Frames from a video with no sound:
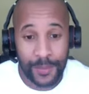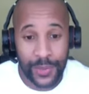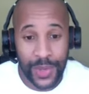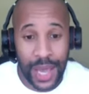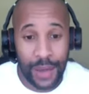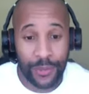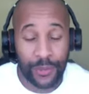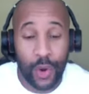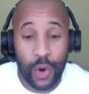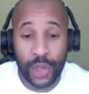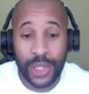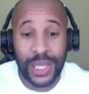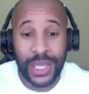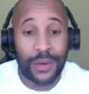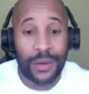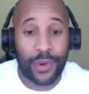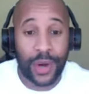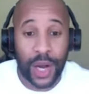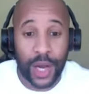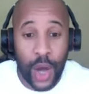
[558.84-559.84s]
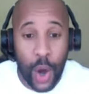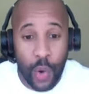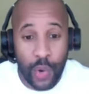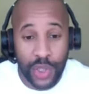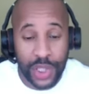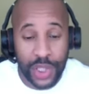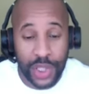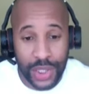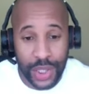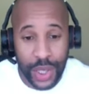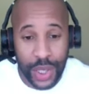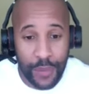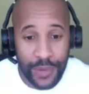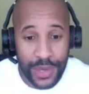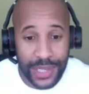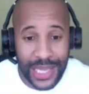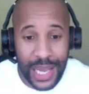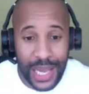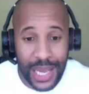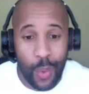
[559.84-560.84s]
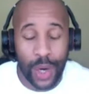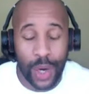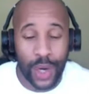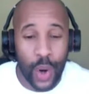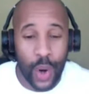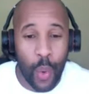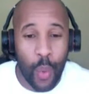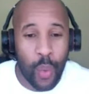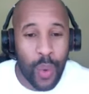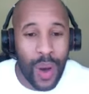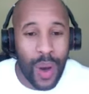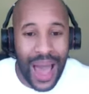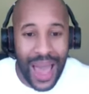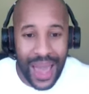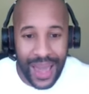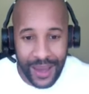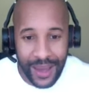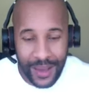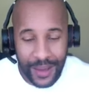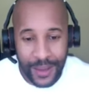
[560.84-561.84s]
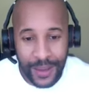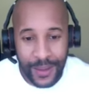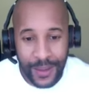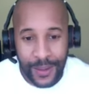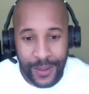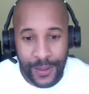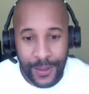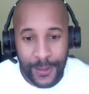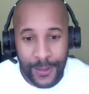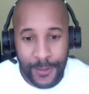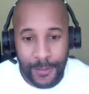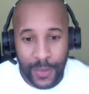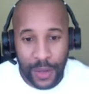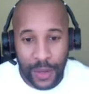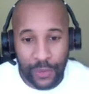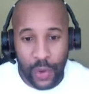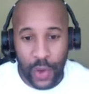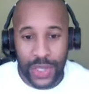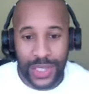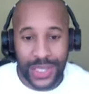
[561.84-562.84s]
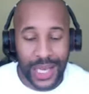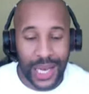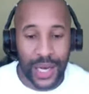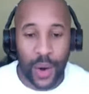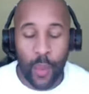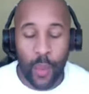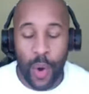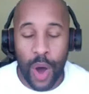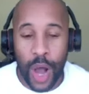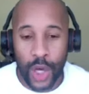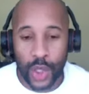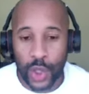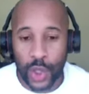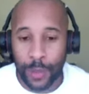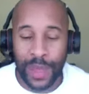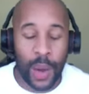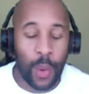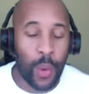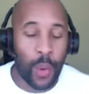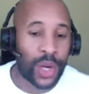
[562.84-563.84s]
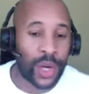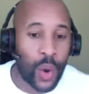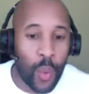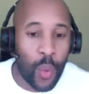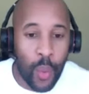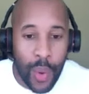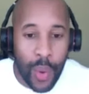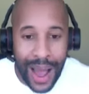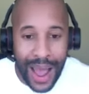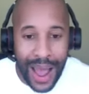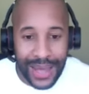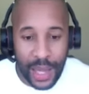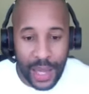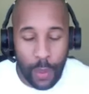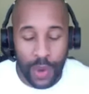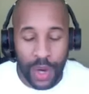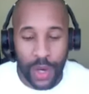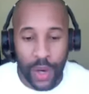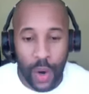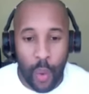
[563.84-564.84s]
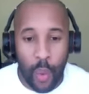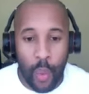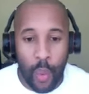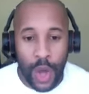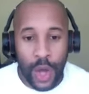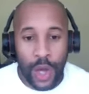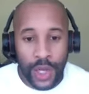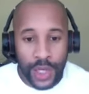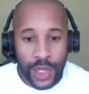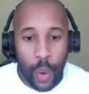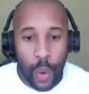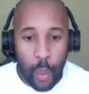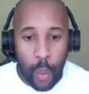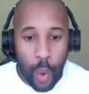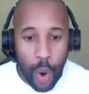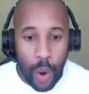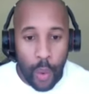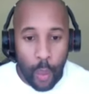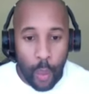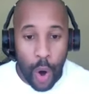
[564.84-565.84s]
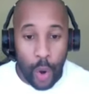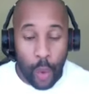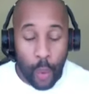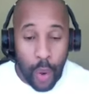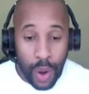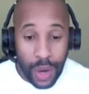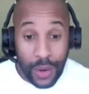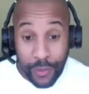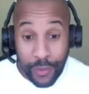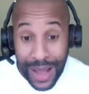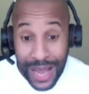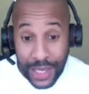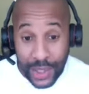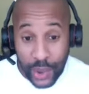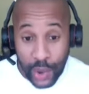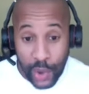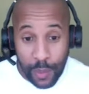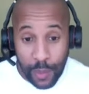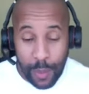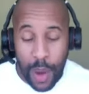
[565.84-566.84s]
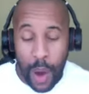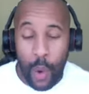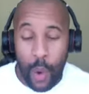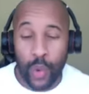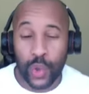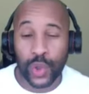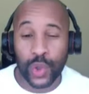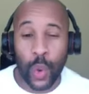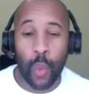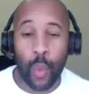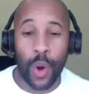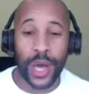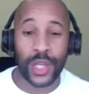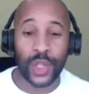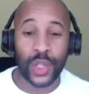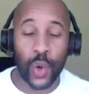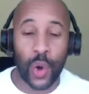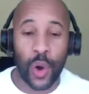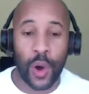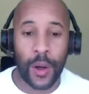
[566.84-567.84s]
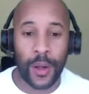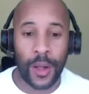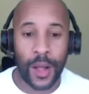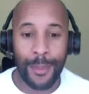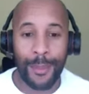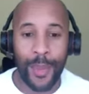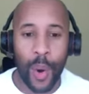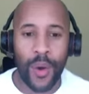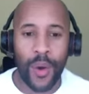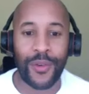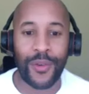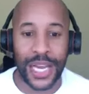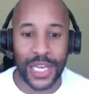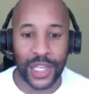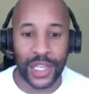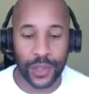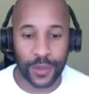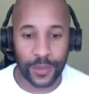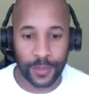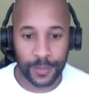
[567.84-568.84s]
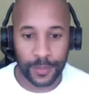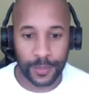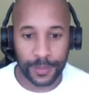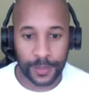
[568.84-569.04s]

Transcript: Yeah, if you're delivering a coaching service, they want to know why. If you're selling a workshop, they want to know why. They want to know, what qualifies you, but also what is your motivation.